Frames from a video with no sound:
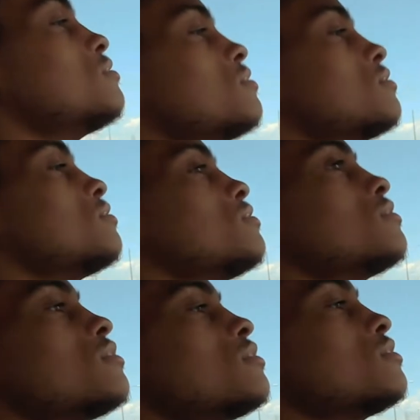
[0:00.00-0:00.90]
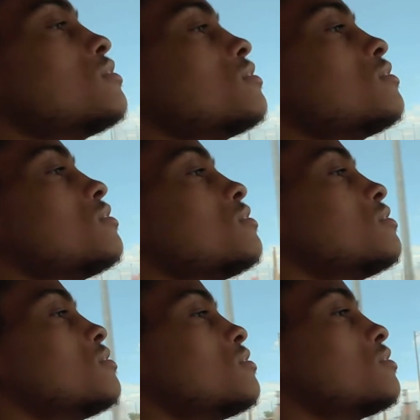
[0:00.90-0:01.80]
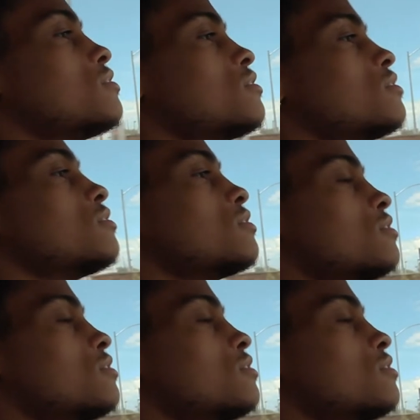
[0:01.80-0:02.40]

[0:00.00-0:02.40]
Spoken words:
will be as good as you choose to be.